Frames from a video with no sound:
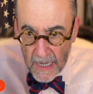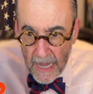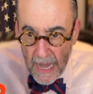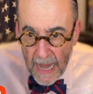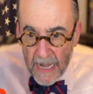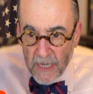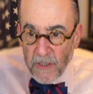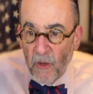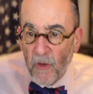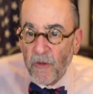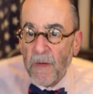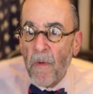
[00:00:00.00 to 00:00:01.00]
And
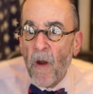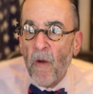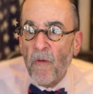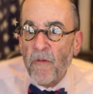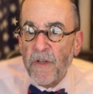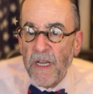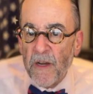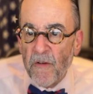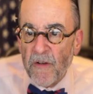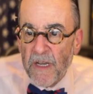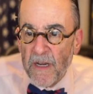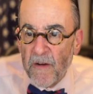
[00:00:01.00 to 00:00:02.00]
until tomorrow, dear,
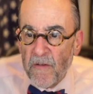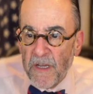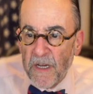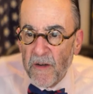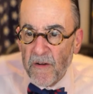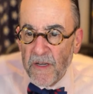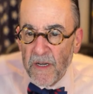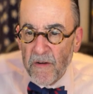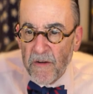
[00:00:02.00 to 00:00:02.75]
dear, dear, dear,